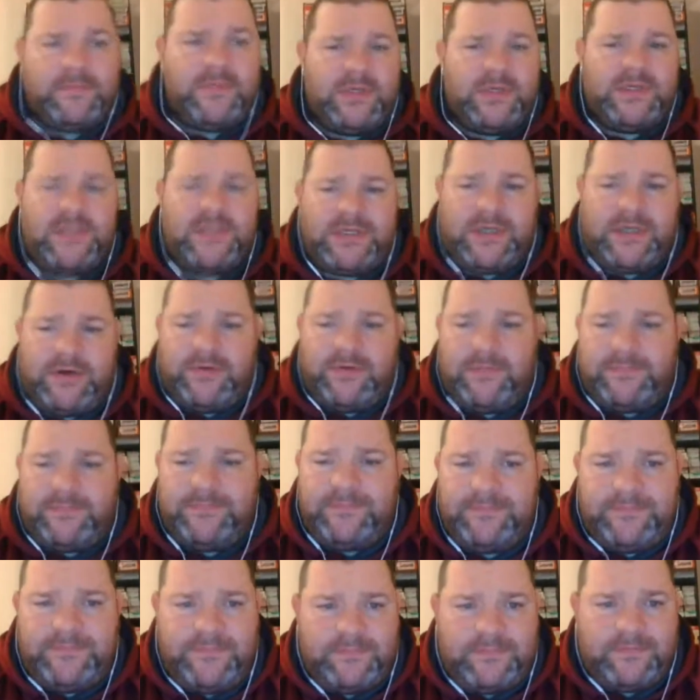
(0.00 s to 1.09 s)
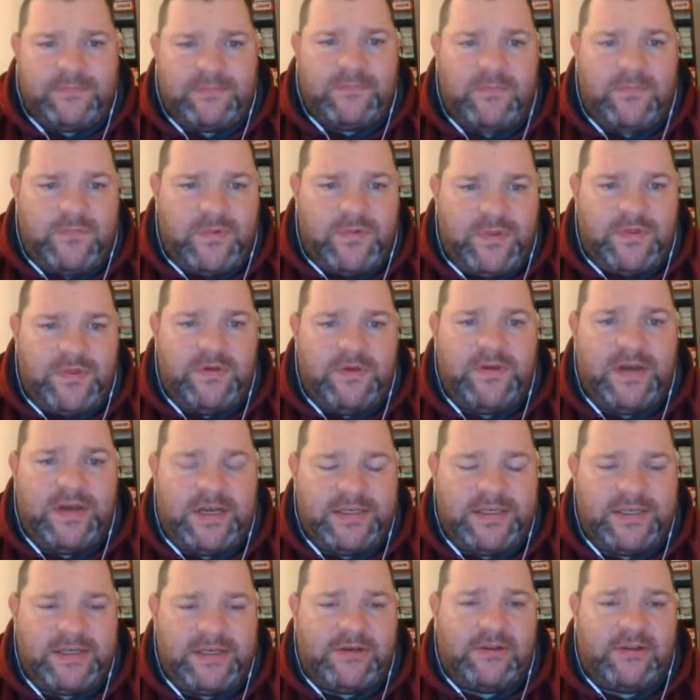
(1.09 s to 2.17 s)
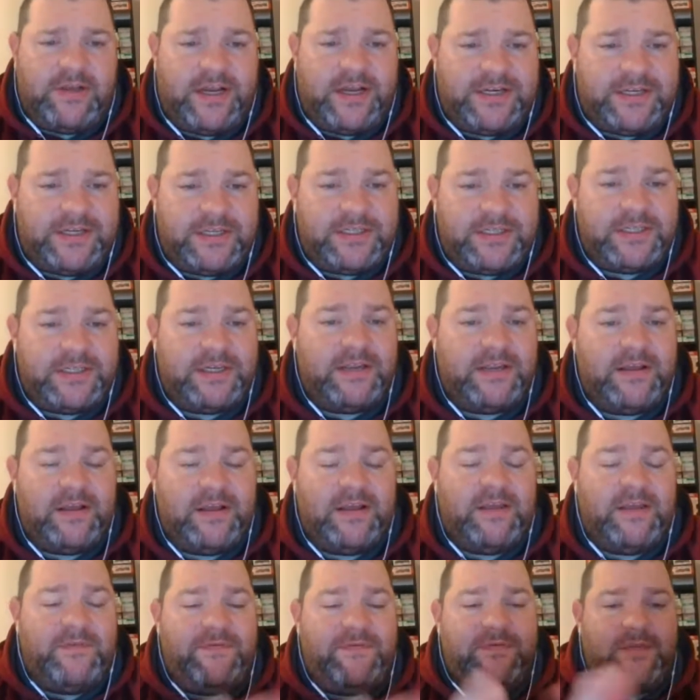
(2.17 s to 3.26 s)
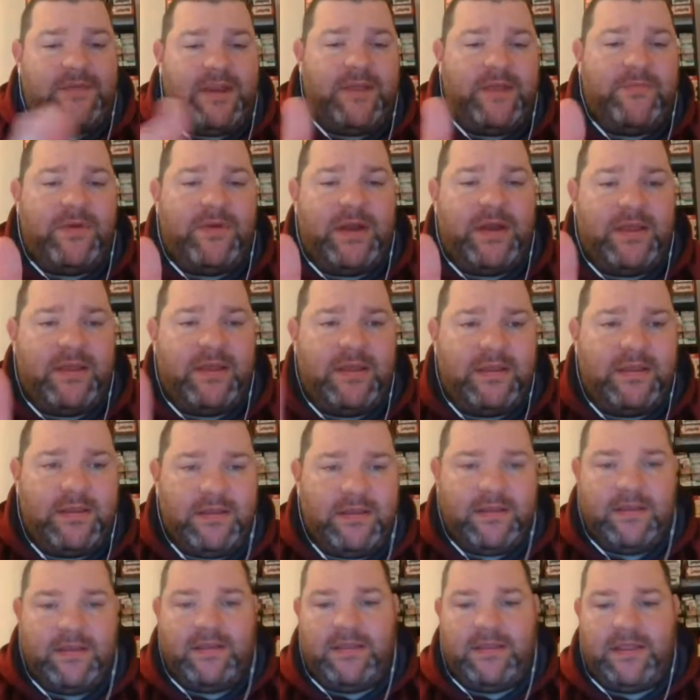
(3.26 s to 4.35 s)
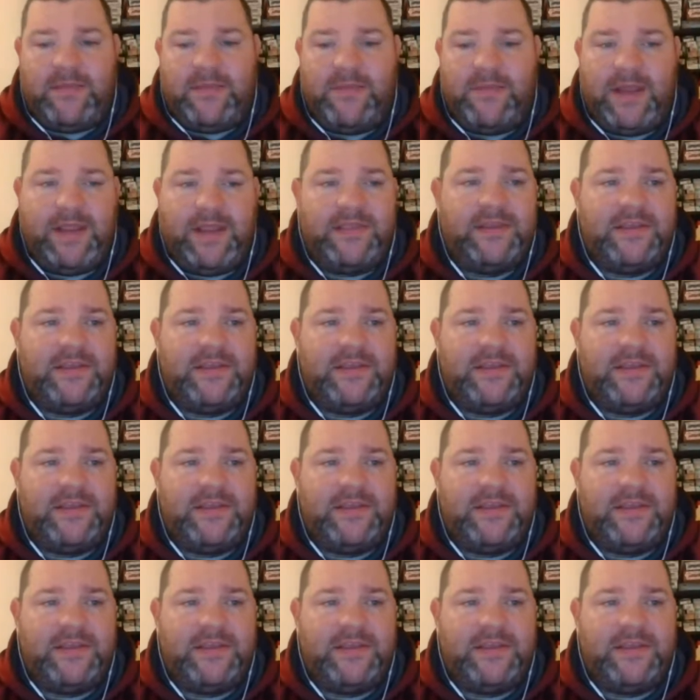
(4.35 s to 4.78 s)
So, with you guys' collections, and if anybody that made it